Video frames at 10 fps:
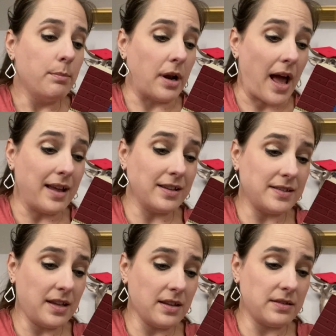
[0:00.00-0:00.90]
But I
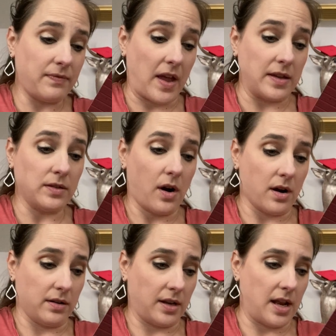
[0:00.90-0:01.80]
could see his face
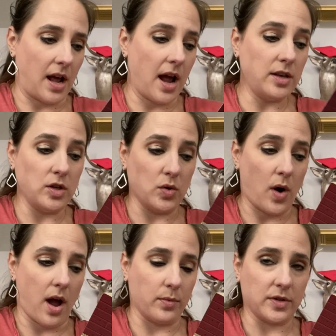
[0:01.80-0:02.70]
harden, and I knew
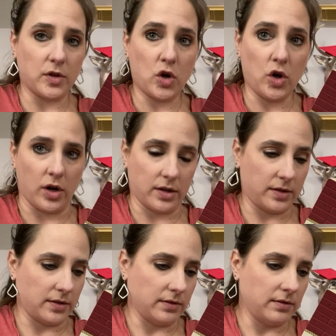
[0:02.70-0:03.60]
I was
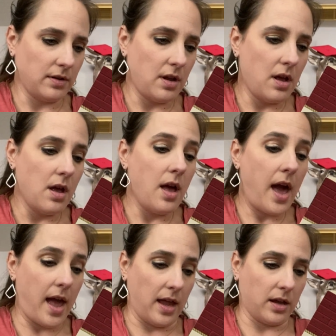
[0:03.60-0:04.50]
cooked.
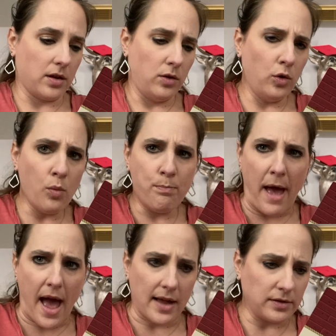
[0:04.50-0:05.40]
Hank, you
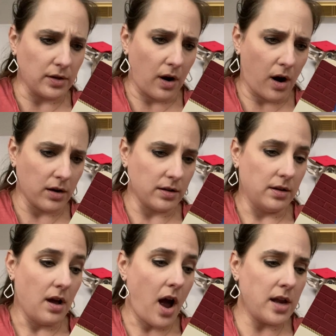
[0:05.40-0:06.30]
bad dog.
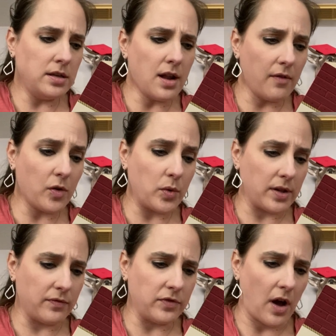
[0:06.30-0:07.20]
I never would
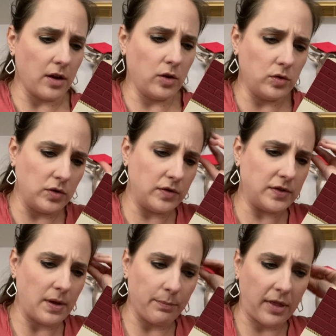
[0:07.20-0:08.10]
have thought you'd do
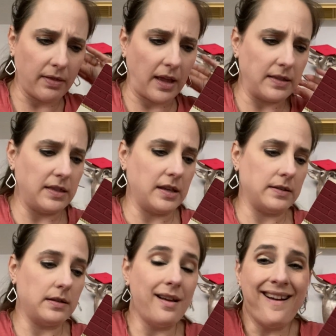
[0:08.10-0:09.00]
something like
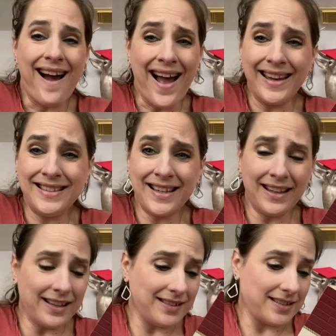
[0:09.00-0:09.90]
this. I
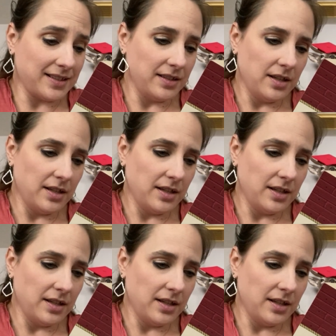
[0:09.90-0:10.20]
didn't.